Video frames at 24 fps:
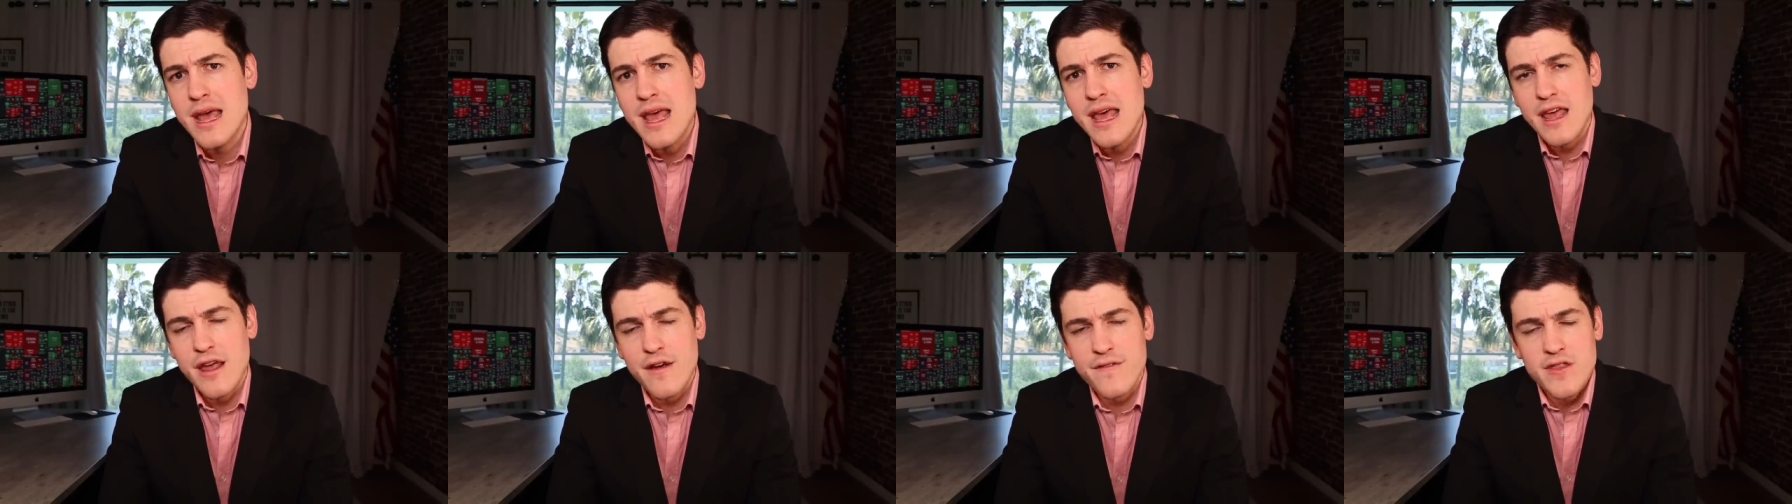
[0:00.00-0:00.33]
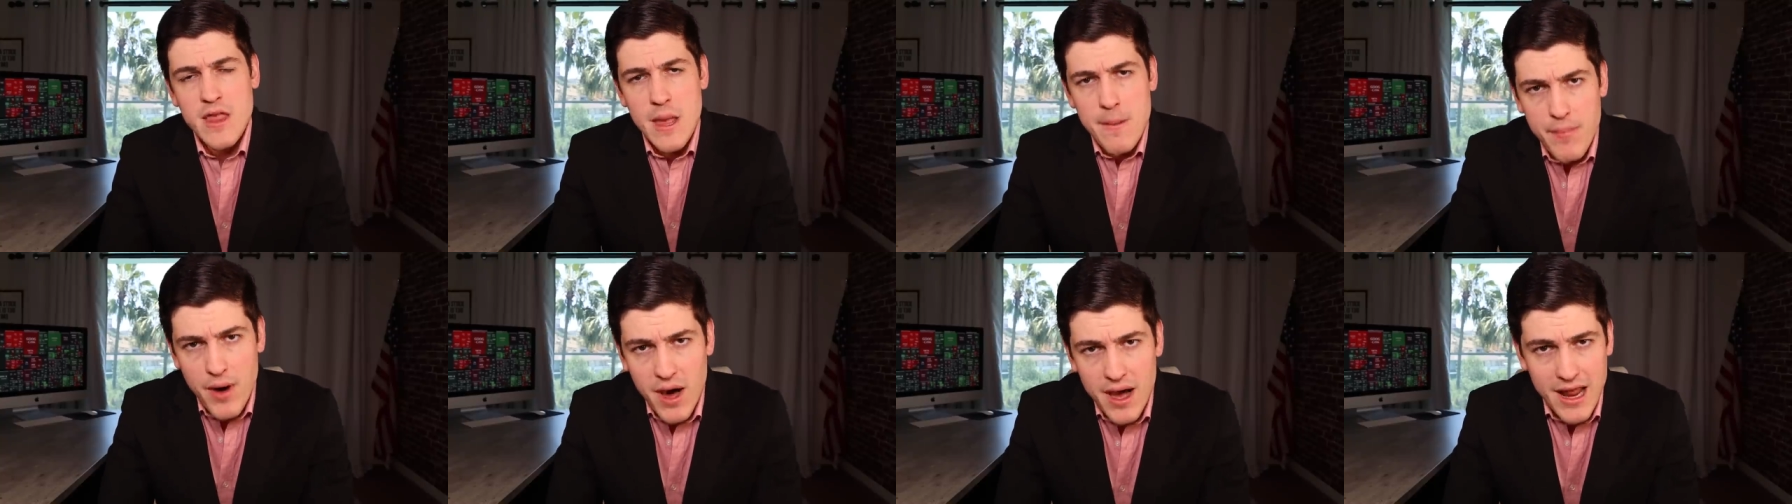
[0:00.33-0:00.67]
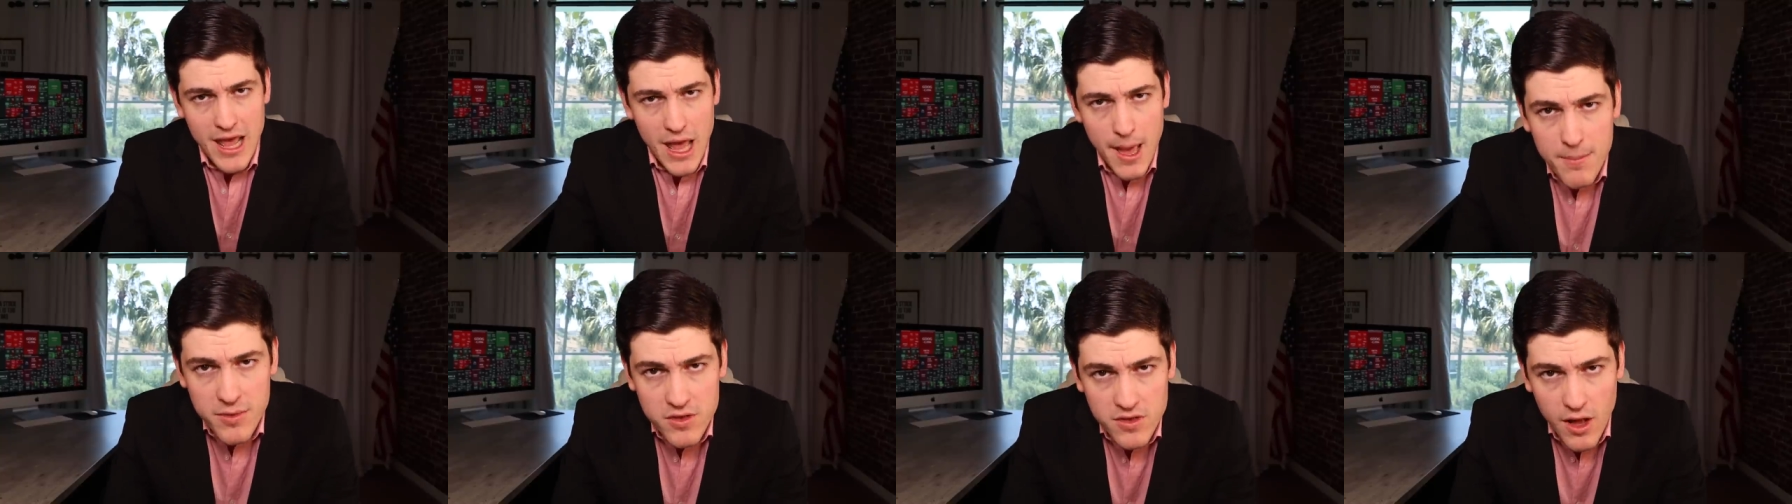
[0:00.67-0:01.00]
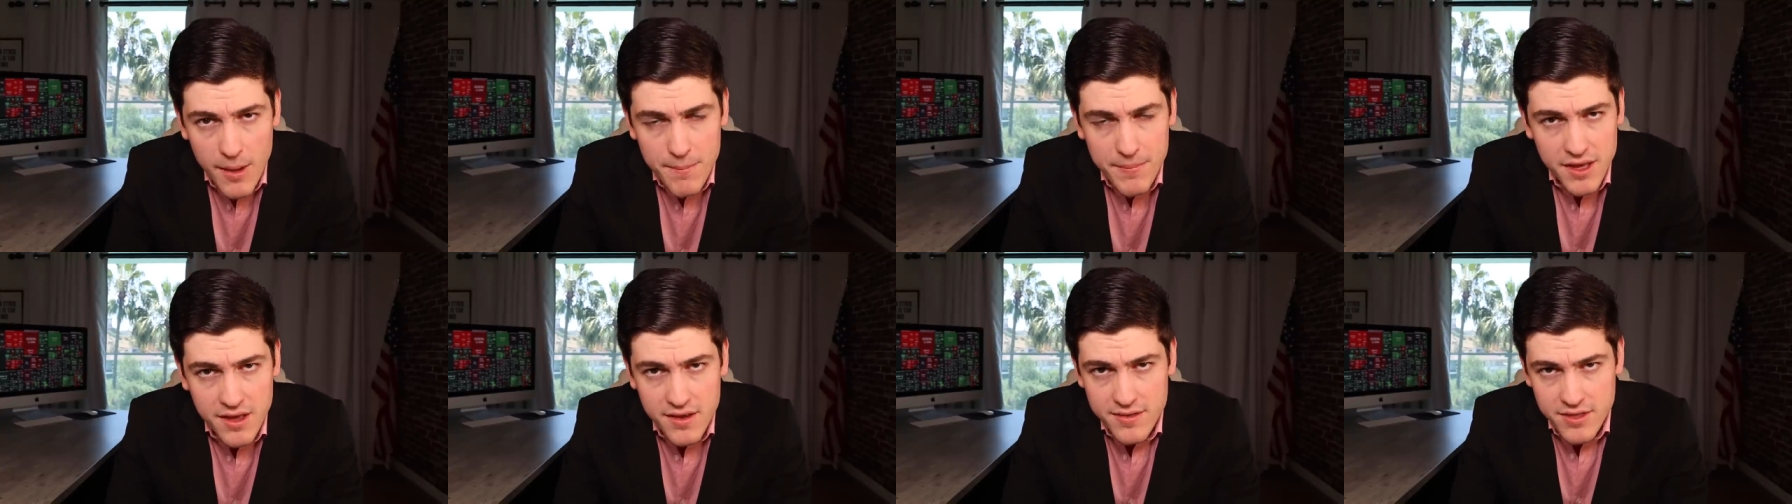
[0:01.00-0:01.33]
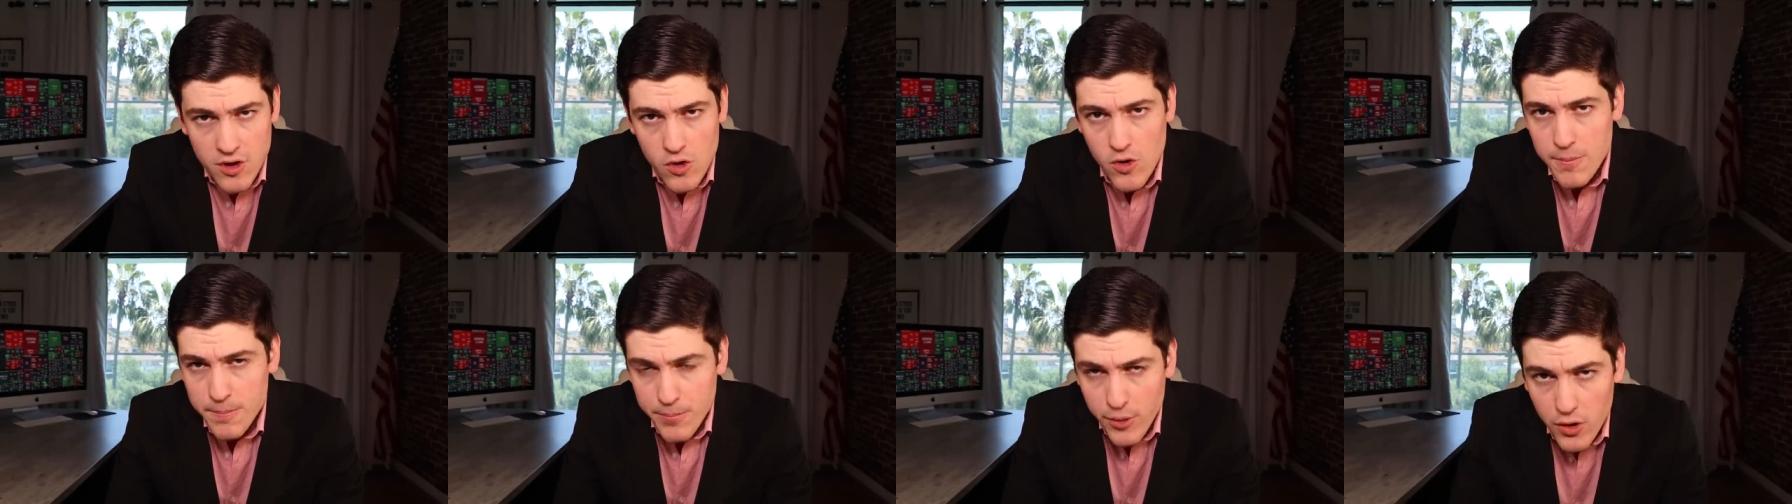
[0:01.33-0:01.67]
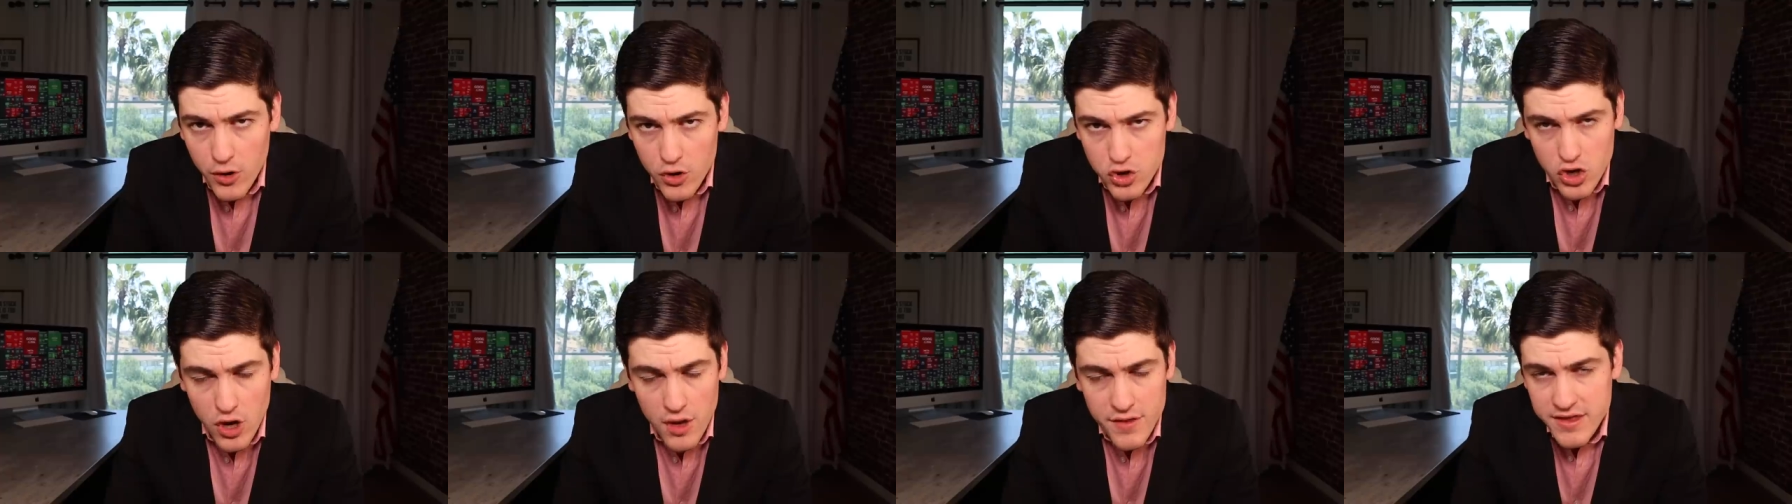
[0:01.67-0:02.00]
If they bought Amazon because they were
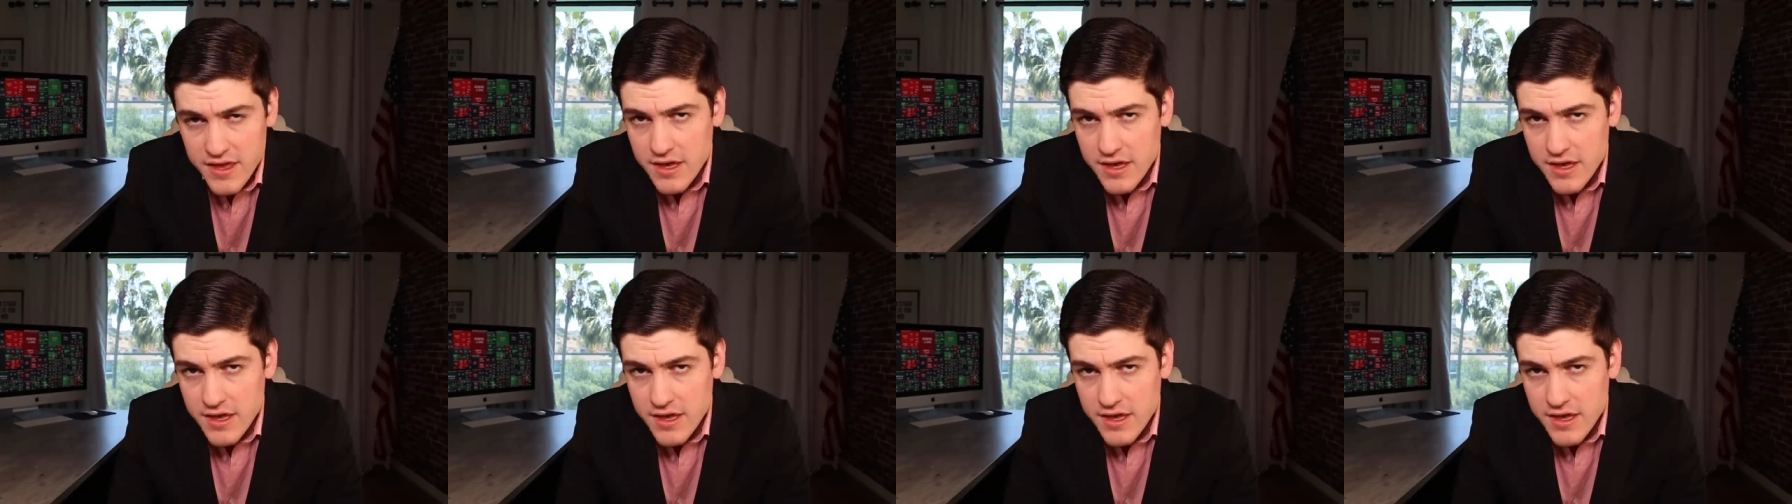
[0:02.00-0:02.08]
bullish on